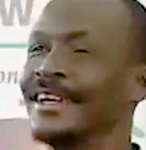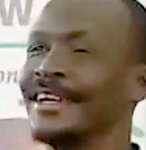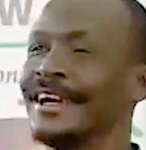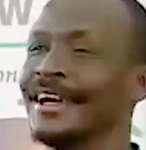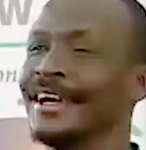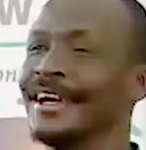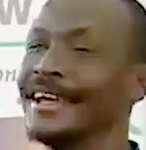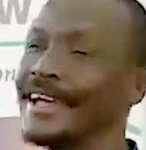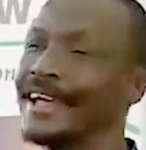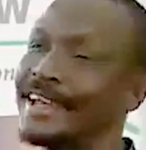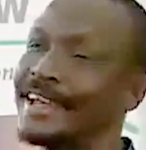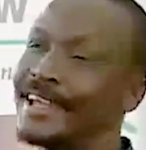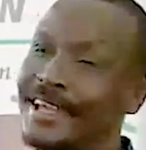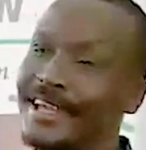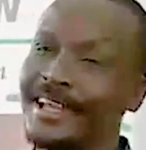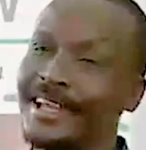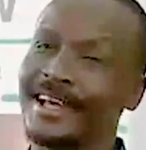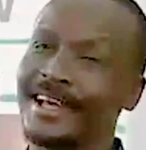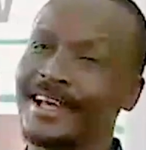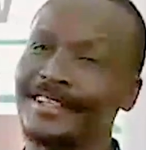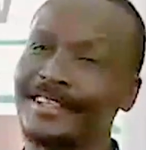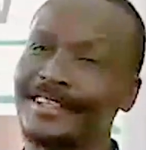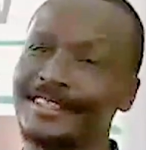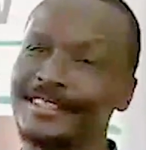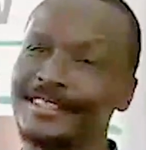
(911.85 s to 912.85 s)
And a day
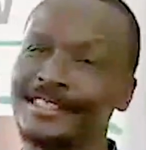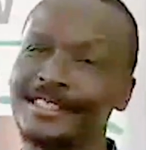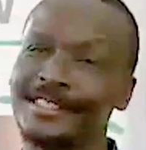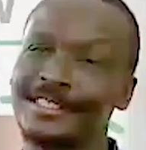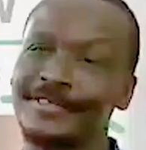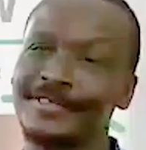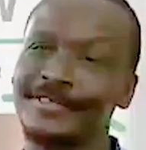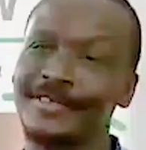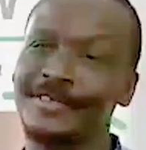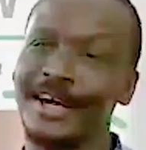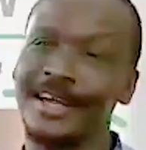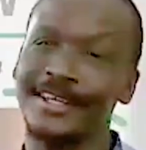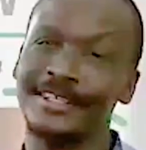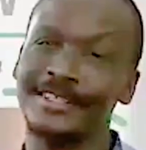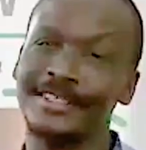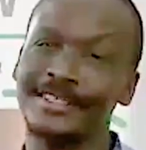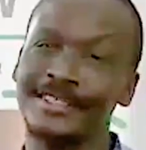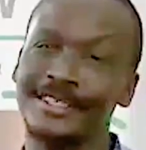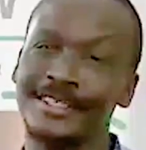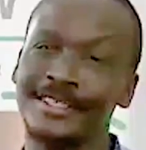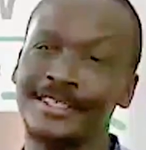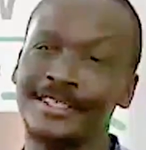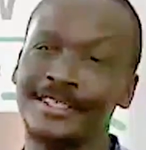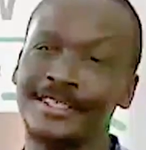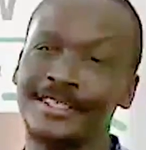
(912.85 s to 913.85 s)
like this, this is Friday,
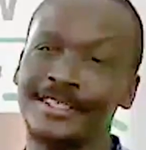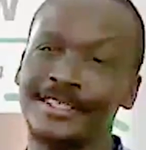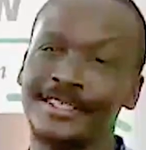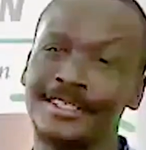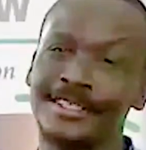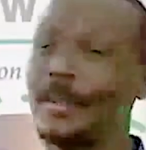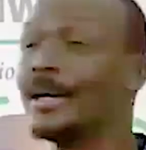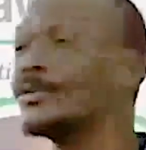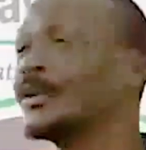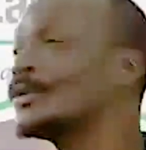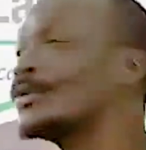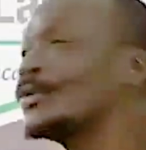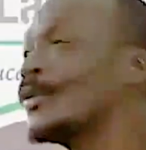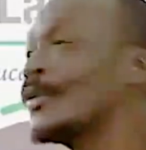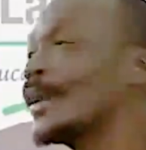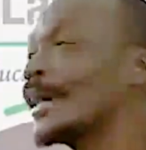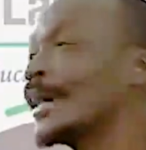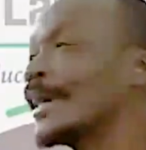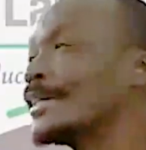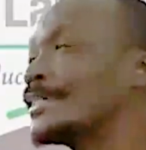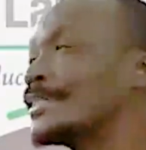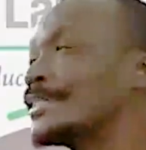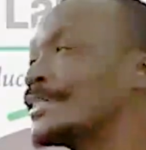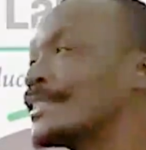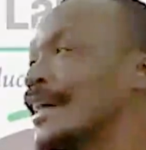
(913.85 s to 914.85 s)
isn't it? They might want to do a
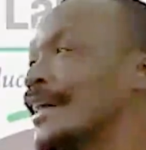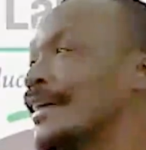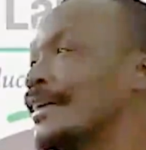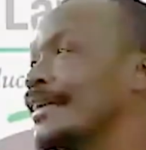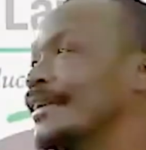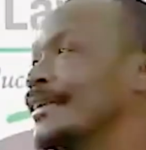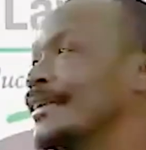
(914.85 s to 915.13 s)
vacation.